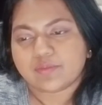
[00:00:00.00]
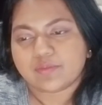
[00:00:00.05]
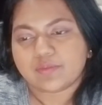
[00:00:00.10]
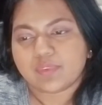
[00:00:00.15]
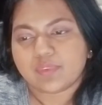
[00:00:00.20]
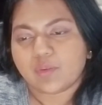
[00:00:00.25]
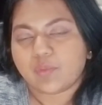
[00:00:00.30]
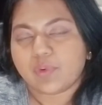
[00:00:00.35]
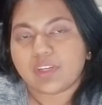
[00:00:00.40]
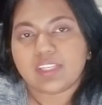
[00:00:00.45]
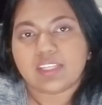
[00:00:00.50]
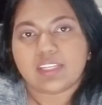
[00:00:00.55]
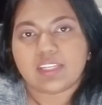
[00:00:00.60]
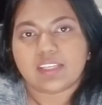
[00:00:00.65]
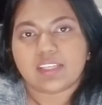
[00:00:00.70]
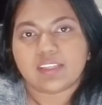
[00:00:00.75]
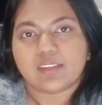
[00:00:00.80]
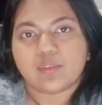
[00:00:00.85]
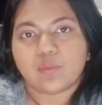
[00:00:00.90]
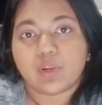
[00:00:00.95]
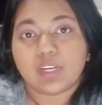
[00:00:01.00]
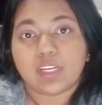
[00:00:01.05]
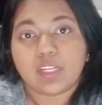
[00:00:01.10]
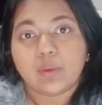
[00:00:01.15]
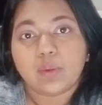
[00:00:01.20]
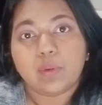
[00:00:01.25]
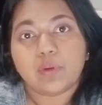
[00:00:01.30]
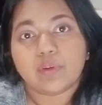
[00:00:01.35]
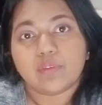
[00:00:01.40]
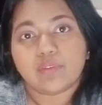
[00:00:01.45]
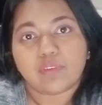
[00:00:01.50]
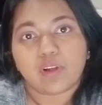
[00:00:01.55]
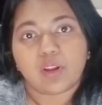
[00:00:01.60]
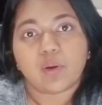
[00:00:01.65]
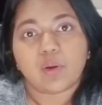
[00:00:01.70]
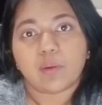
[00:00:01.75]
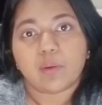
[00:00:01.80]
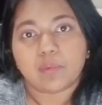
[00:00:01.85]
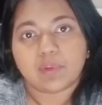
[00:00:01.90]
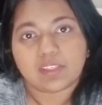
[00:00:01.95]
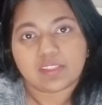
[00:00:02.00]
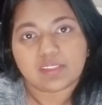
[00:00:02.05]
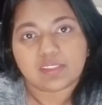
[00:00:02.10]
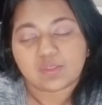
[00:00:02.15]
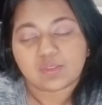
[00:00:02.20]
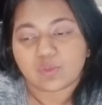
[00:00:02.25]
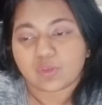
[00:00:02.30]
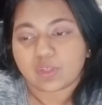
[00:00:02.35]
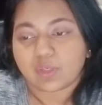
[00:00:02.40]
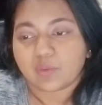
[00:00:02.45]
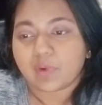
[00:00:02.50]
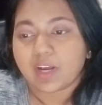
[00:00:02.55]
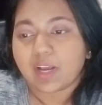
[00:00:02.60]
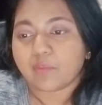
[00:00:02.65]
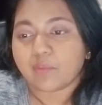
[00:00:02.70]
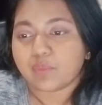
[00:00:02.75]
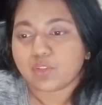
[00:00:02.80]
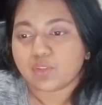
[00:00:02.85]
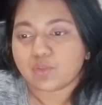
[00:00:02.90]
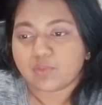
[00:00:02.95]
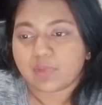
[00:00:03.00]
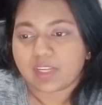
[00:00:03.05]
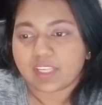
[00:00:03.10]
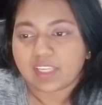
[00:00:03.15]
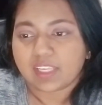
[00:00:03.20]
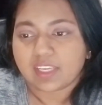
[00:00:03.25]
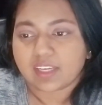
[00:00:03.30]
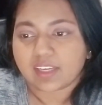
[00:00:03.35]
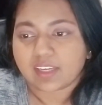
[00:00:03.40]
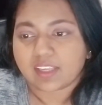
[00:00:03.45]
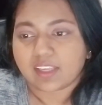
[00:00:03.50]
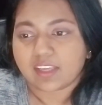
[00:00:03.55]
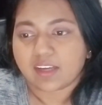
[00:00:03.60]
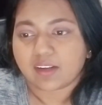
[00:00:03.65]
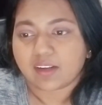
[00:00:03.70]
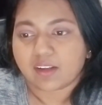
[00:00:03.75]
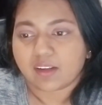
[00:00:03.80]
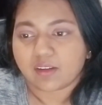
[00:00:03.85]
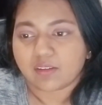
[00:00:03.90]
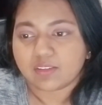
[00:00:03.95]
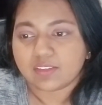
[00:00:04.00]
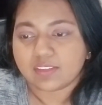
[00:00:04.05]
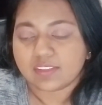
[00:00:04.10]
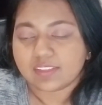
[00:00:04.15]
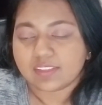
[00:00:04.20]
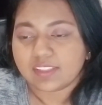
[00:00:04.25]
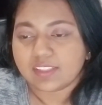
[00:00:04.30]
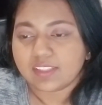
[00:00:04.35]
One day we'll follow up on this story, what happened to my ANG account.